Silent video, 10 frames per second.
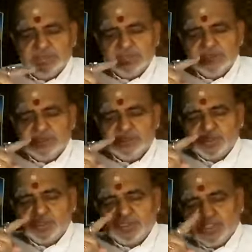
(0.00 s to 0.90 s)
So the
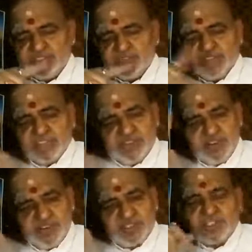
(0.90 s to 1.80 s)
sense organs will
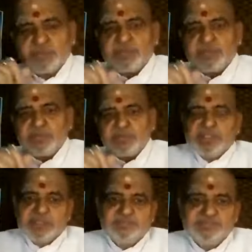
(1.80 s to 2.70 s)
not disturb it.
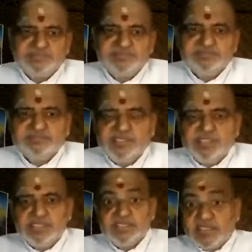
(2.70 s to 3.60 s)

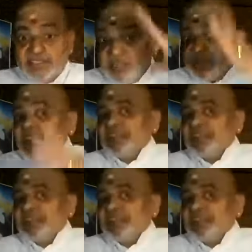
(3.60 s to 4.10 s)
Directly mind.